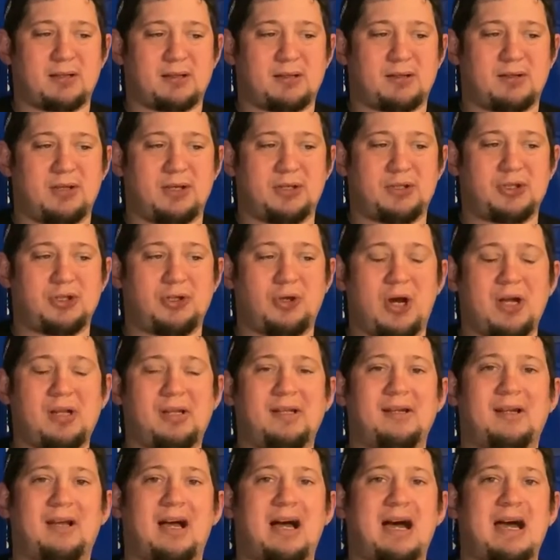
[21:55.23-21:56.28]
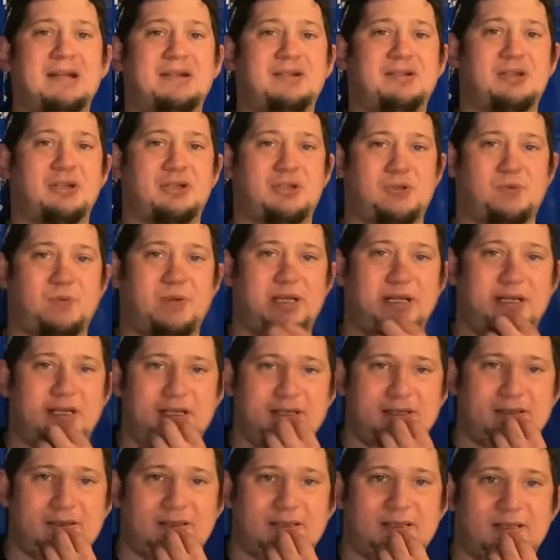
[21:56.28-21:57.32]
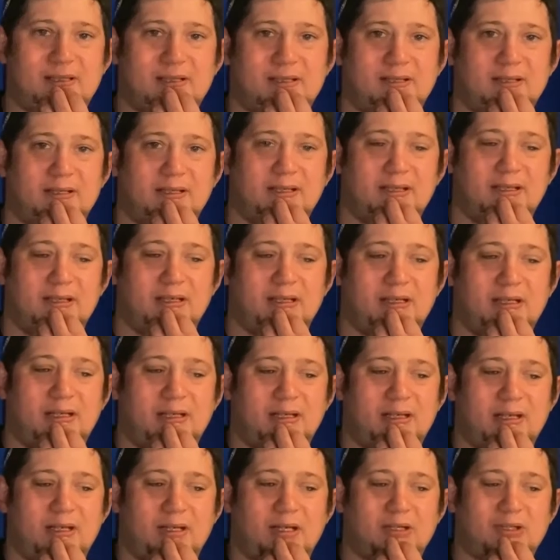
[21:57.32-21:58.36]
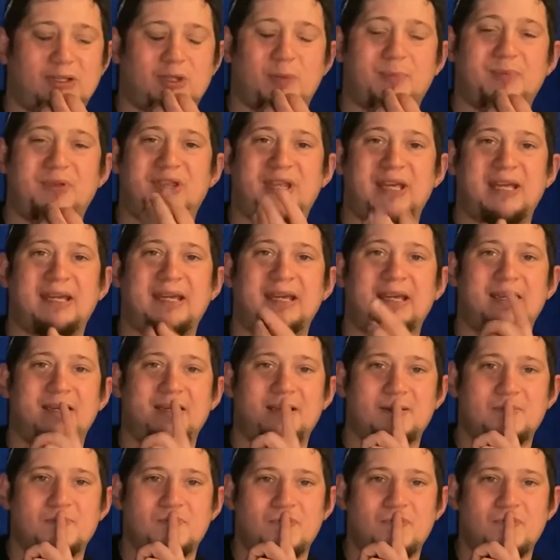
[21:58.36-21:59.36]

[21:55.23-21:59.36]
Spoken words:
The chocolate hides the sweetness. So I'm thinking